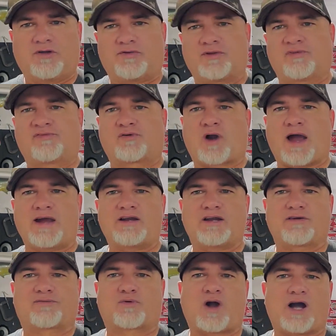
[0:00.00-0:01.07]
The variety
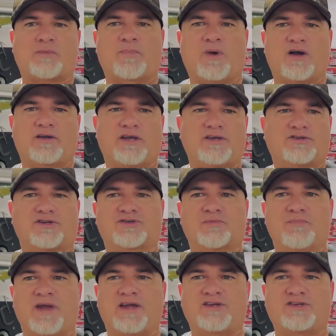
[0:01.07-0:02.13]
of rock buggies is
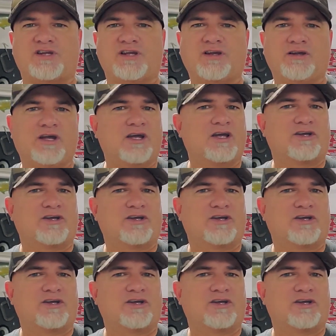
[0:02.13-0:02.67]
amazing.